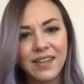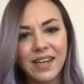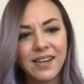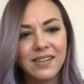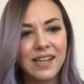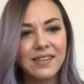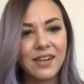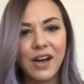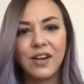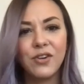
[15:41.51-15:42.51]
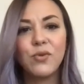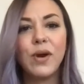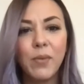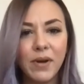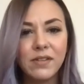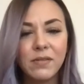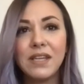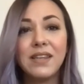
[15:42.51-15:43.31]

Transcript: Like, cause that's not who I want to be.